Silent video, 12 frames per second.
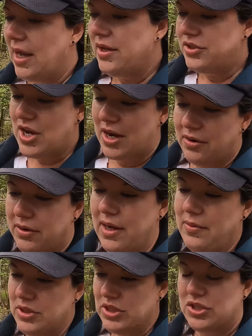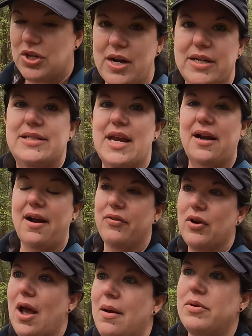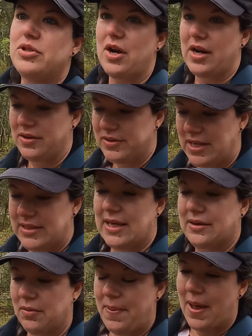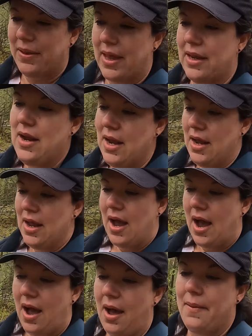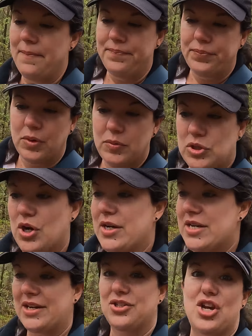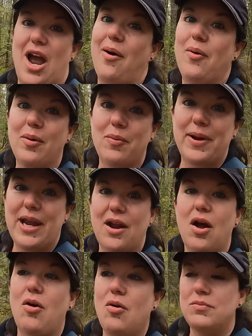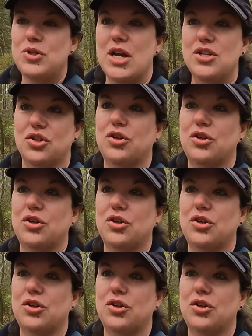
generally we just try to stay covered up. We try to use insect repellent. We try to take a shower when we get home, change your